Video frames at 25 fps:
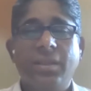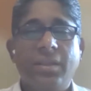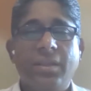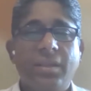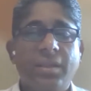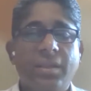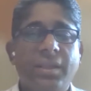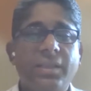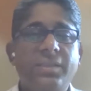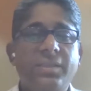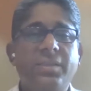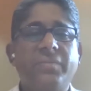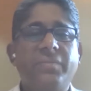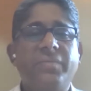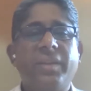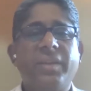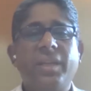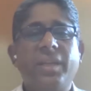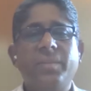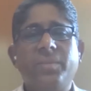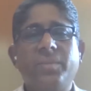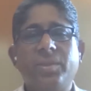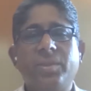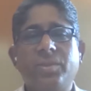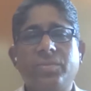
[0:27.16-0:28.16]
is
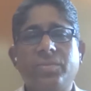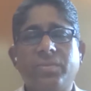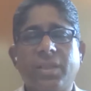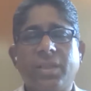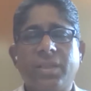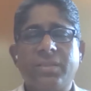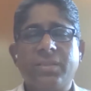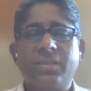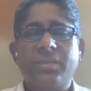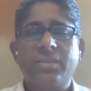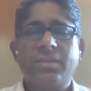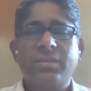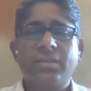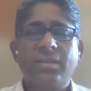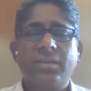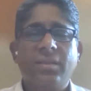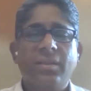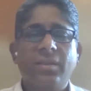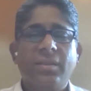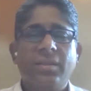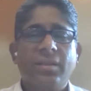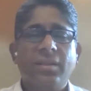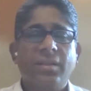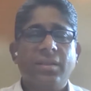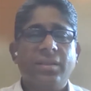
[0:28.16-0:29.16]
available to us,
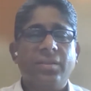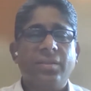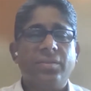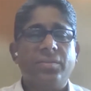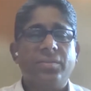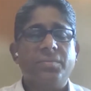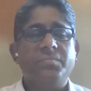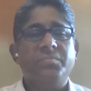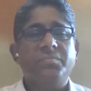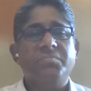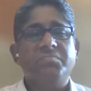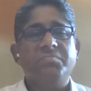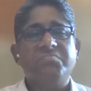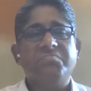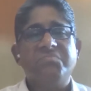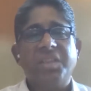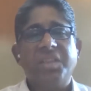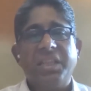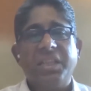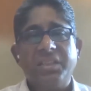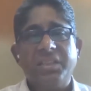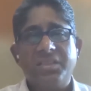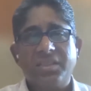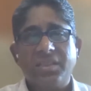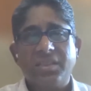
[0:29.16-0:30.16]
you know,
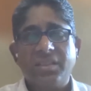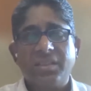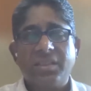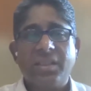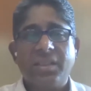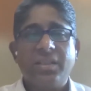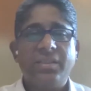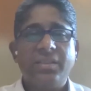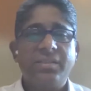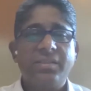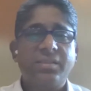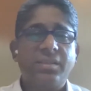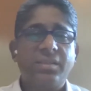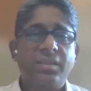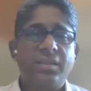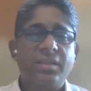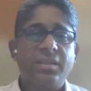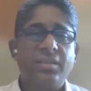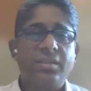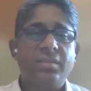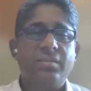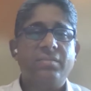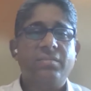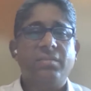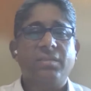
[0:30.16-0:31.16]

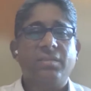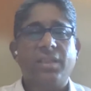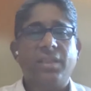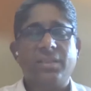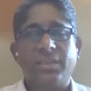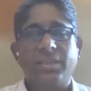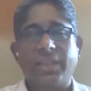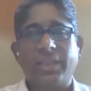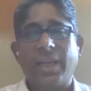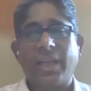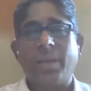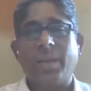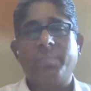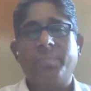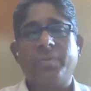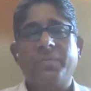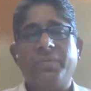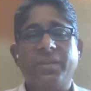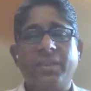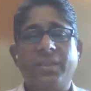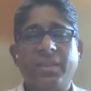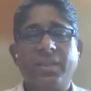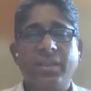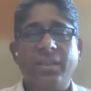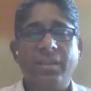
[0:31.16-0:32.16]
instantaneously at the tap of
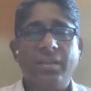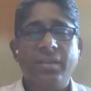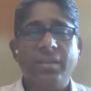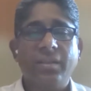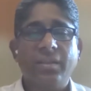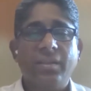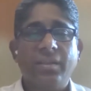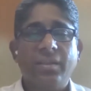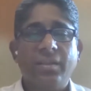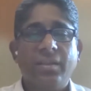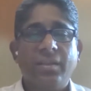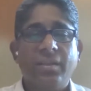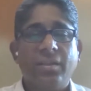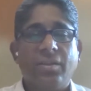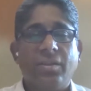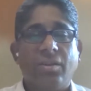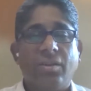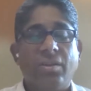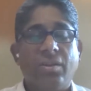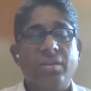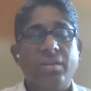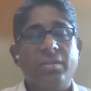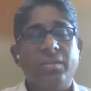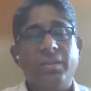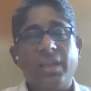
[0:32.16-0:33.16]
a key,
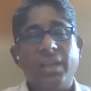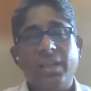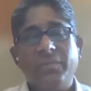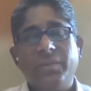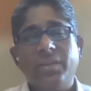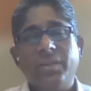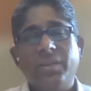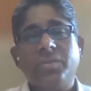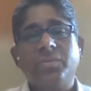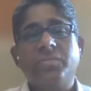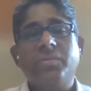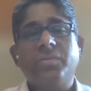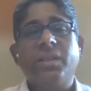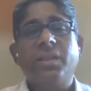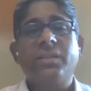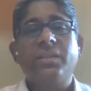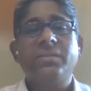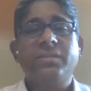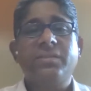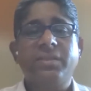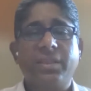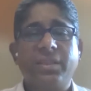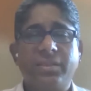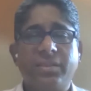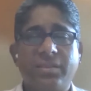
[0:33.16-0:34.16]
or delivered to us
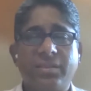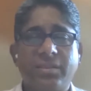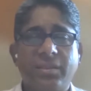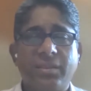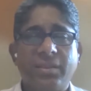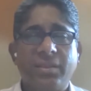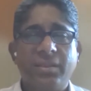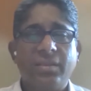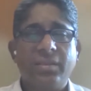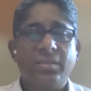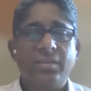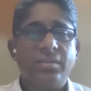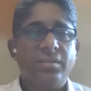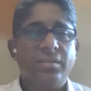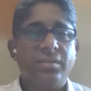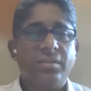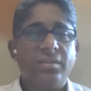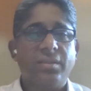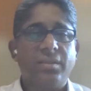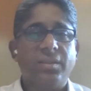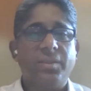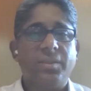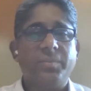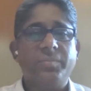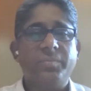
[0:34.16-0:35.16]
digitally
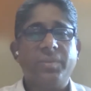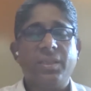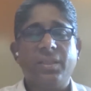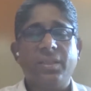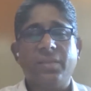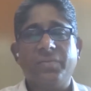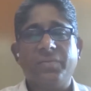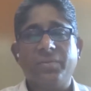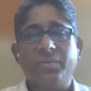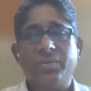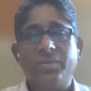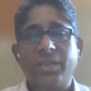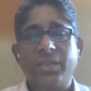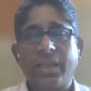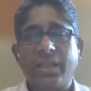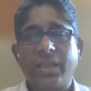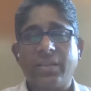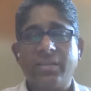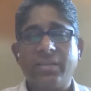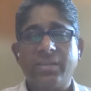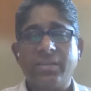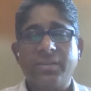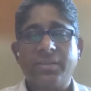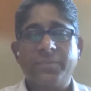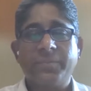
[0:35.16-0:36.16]
in a few
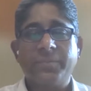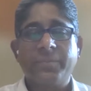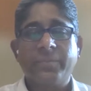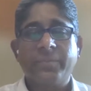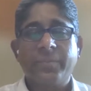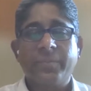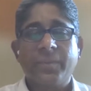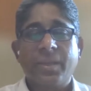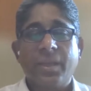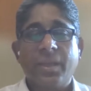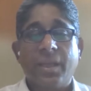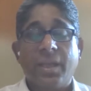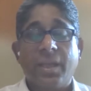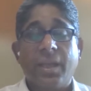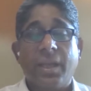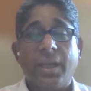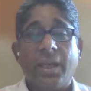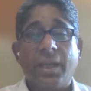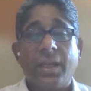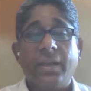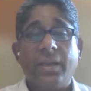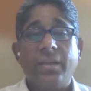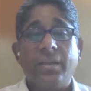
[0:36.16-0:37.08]
seconds. And